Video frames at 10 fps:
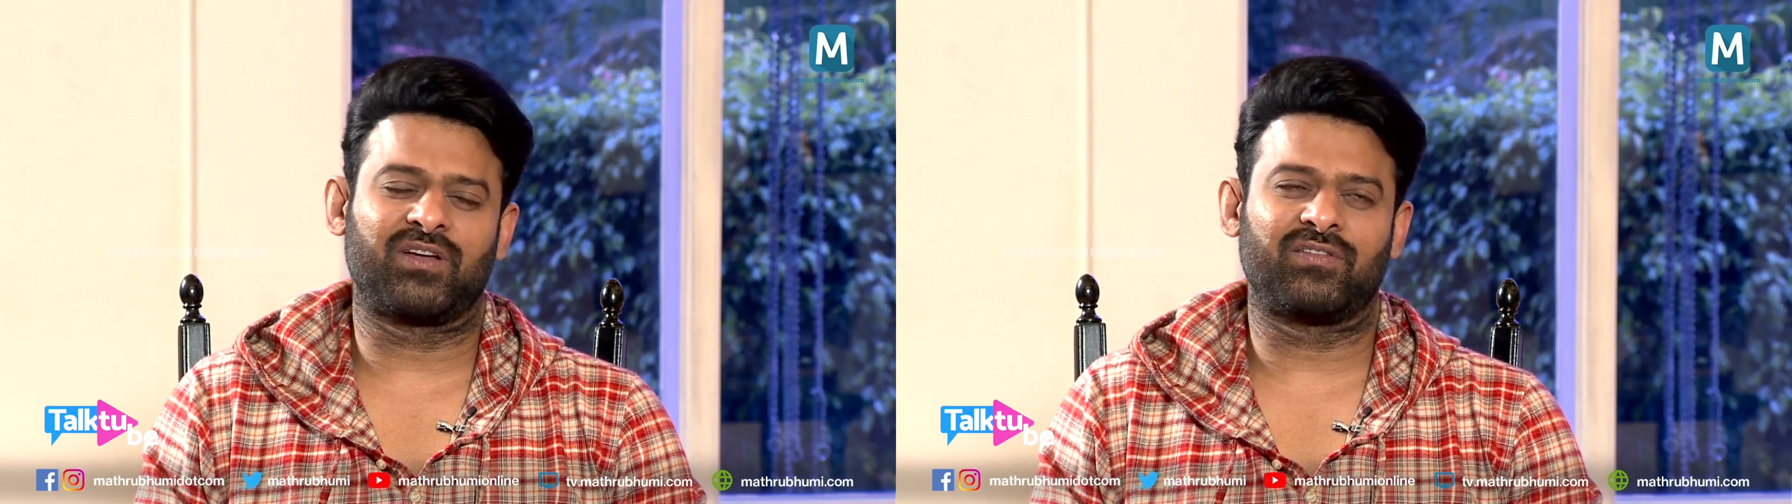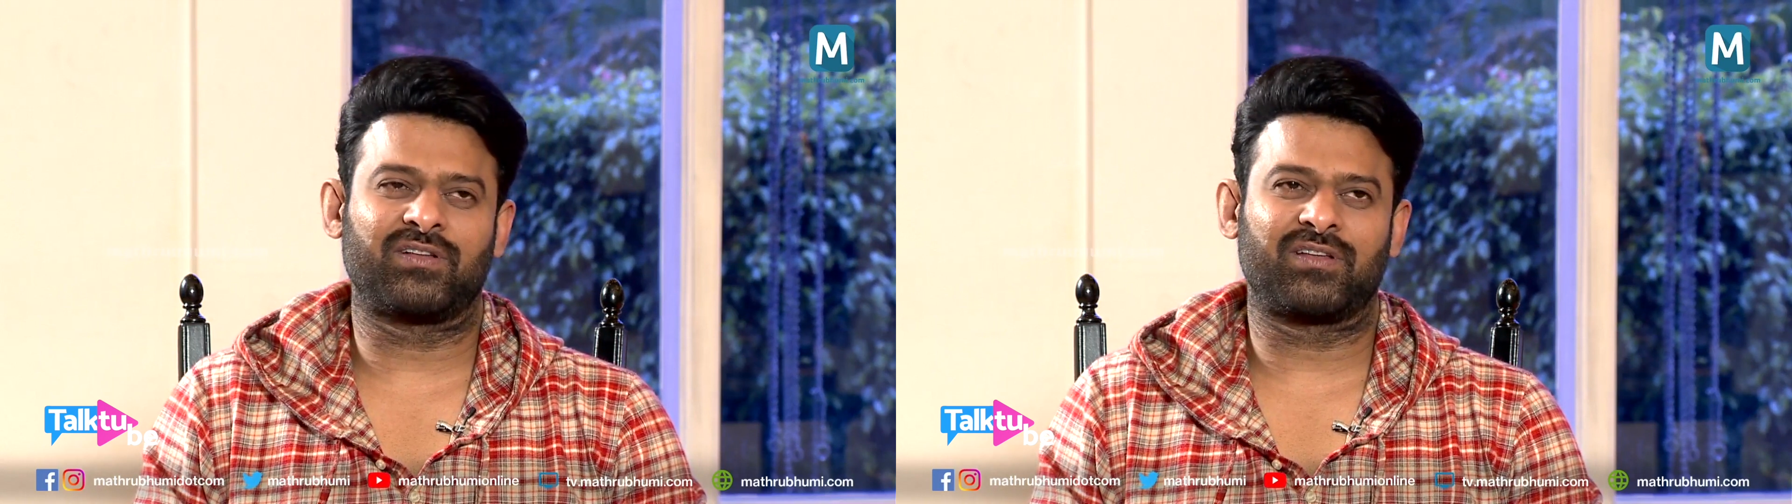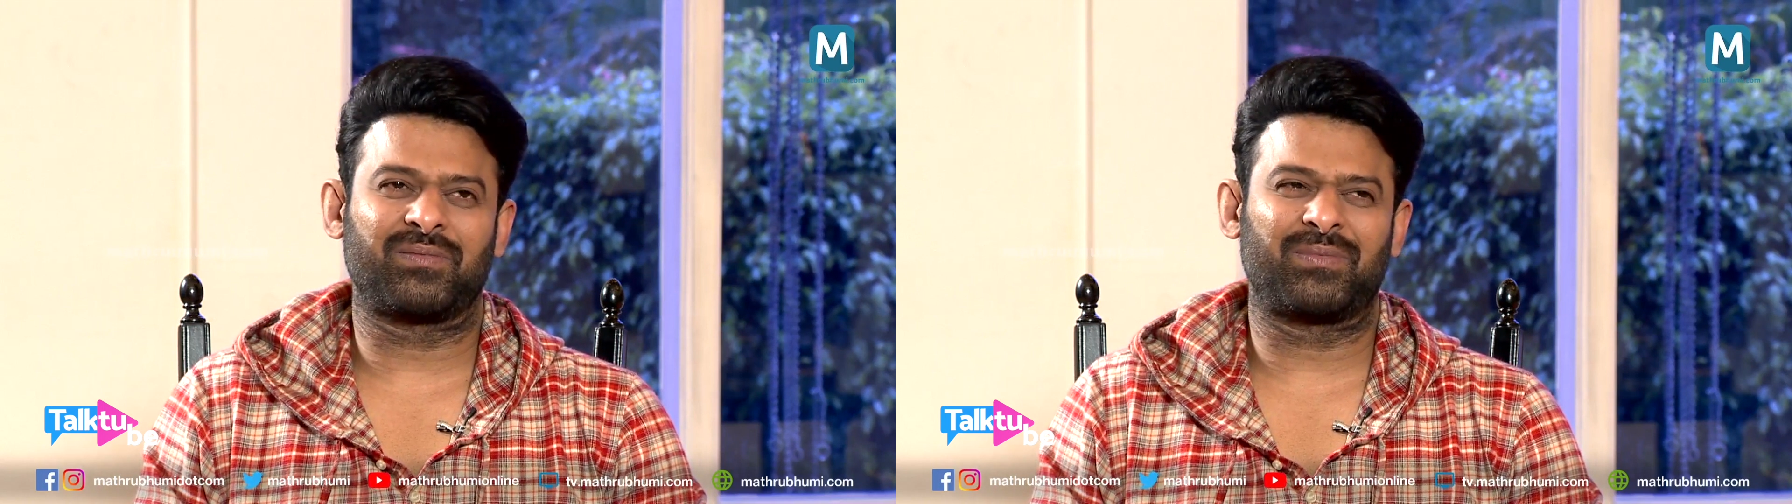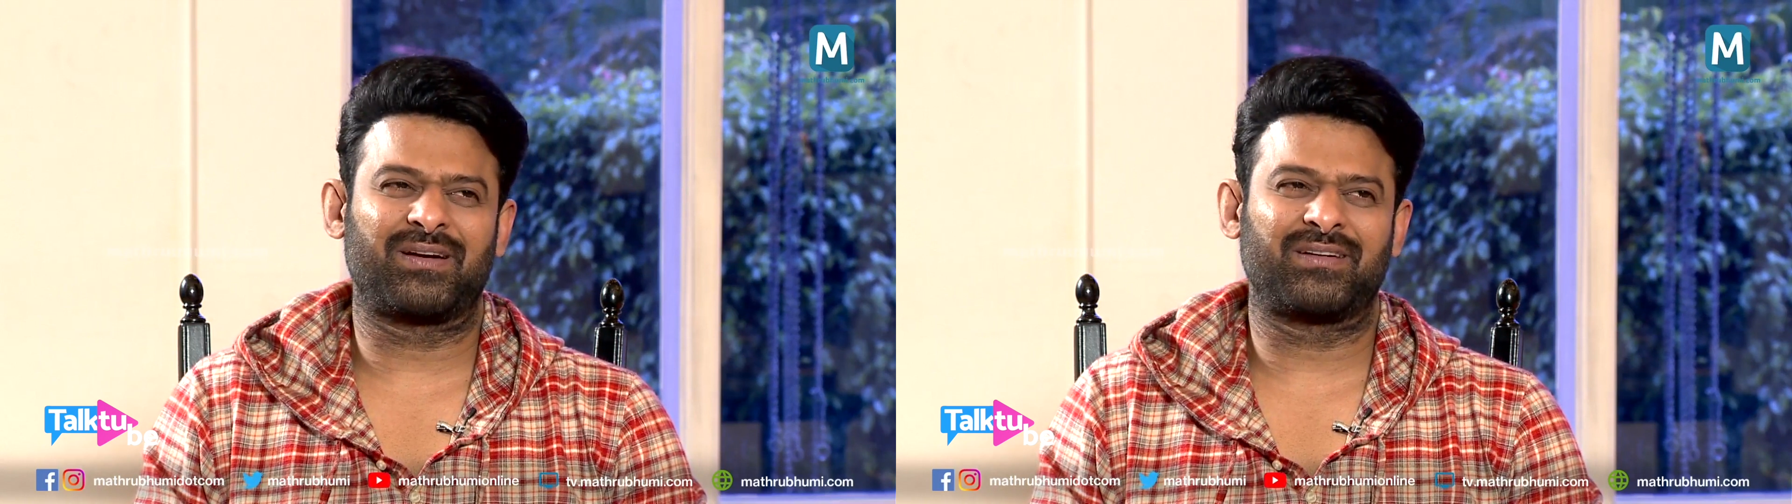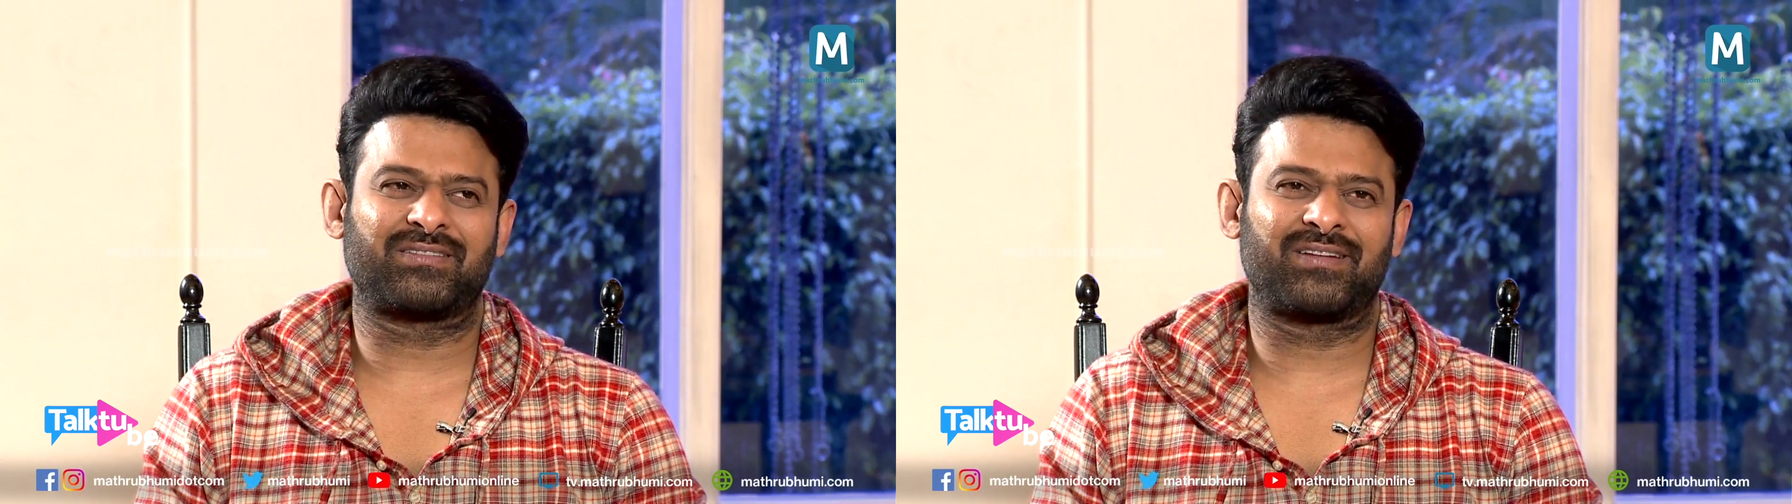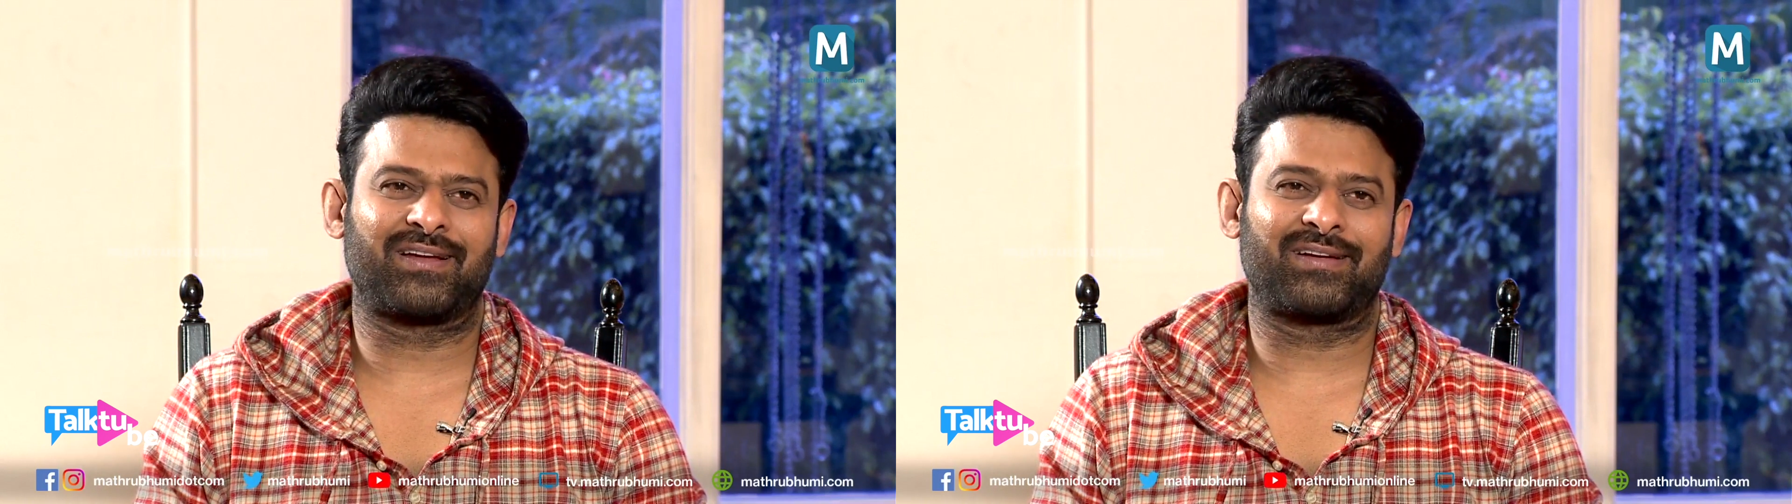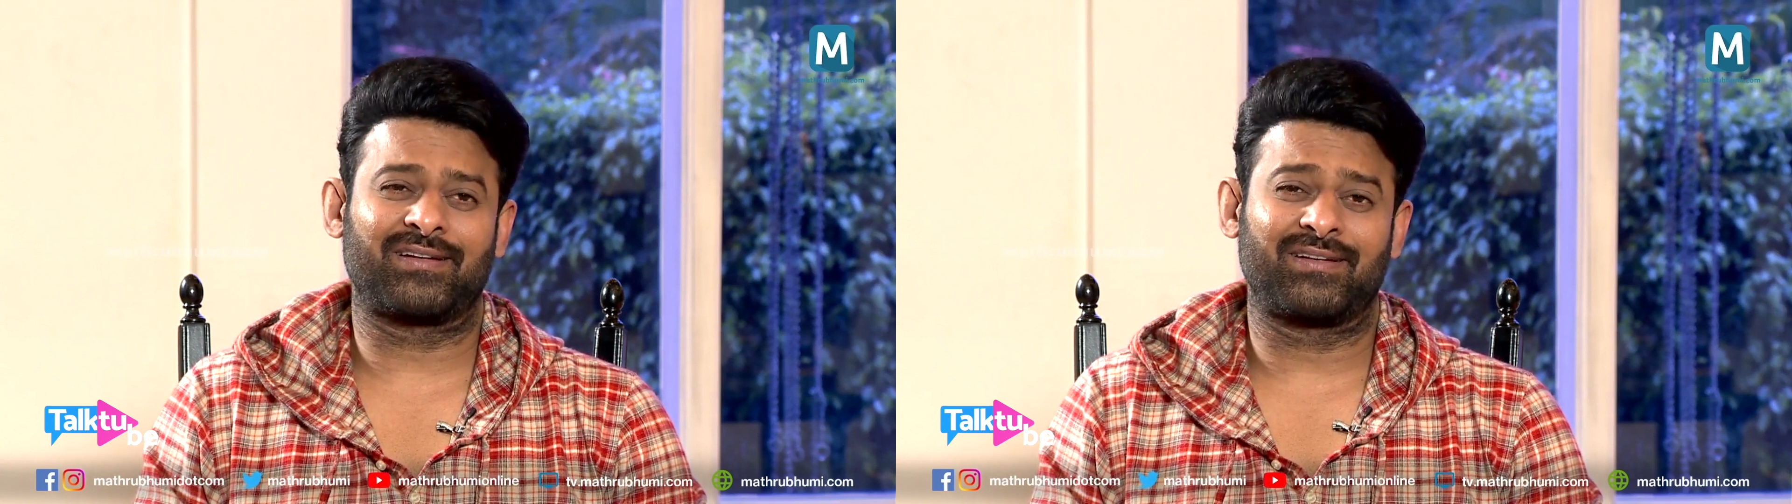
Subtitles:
everything, but it's like